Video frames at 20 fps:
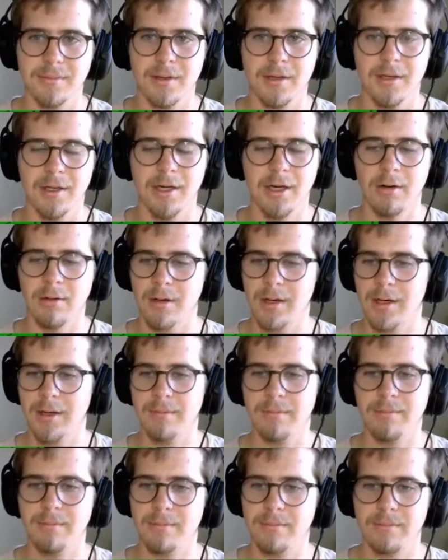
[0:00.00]
You know what?
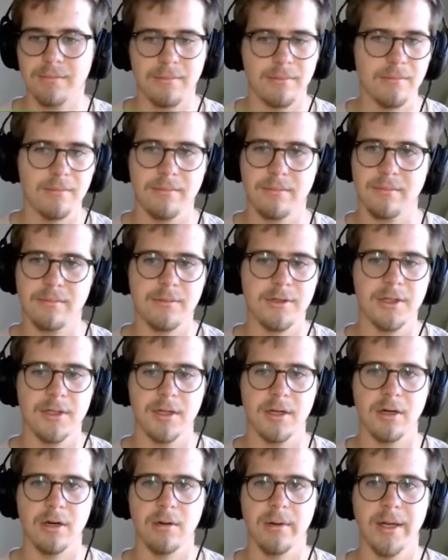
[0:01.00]

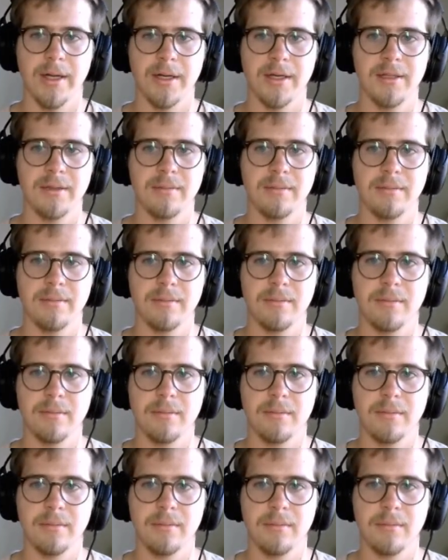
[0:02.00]
Screw it.
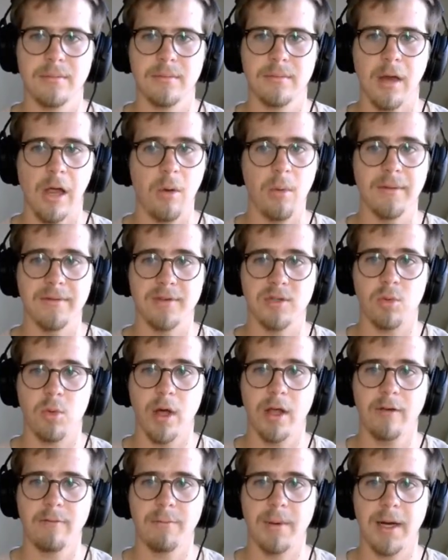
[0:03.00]
Oh, we have
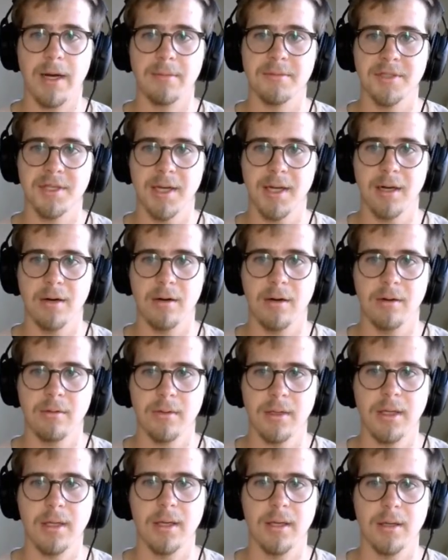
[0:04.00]
12 bombs now.
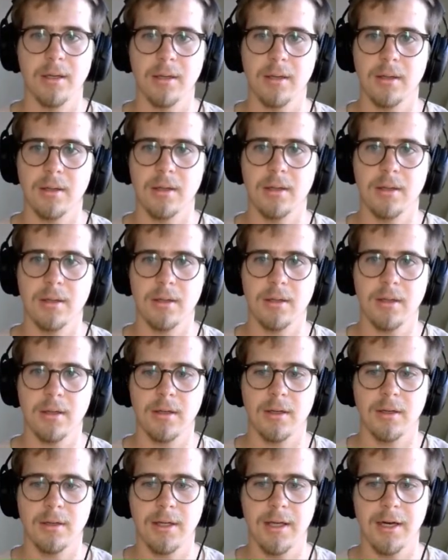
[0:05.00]
Holy.
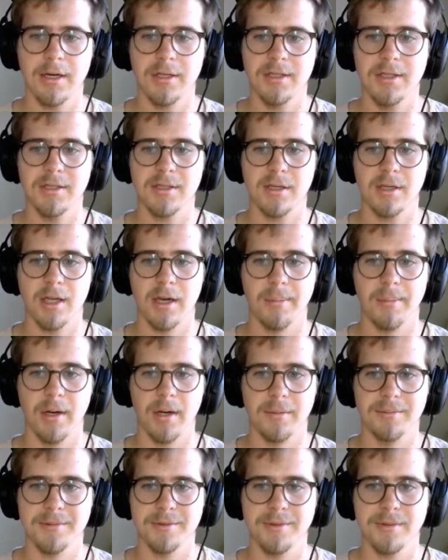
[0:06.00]
That actually is a lot of
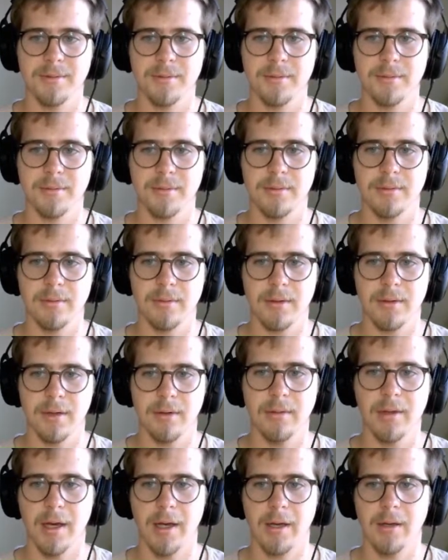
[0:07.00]
bombs.
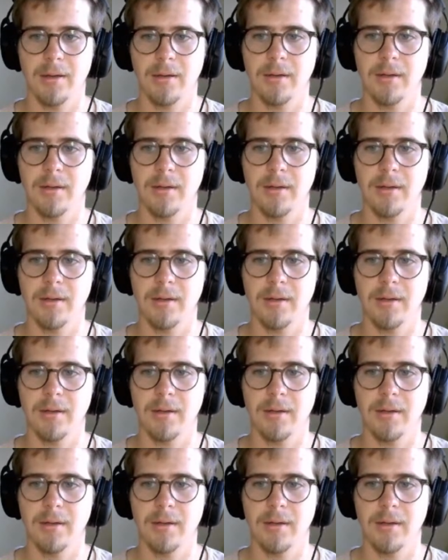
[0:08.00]
Okay.